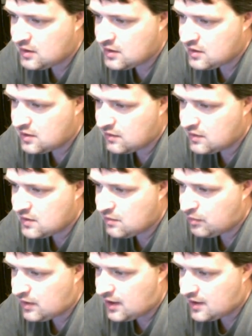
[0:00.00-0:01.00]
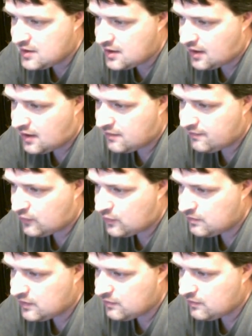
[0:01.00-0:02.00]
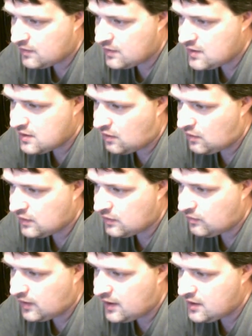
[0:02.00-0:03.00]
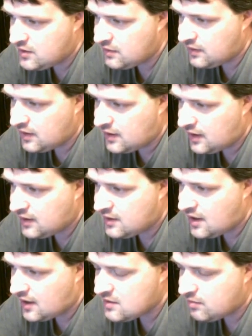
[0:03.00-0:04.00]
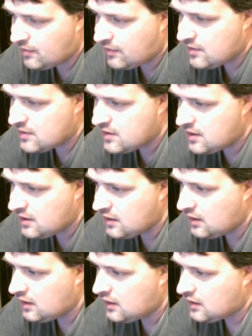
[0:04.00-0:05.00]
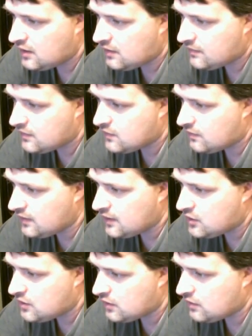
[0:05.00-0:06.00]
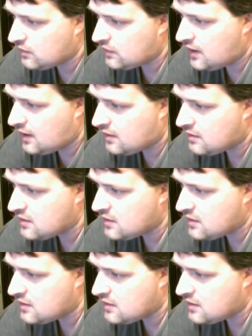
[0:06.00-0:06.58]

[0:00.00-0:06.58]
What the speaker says: so the supply-side formula was the only way to get a tax policy that was really trickle-down.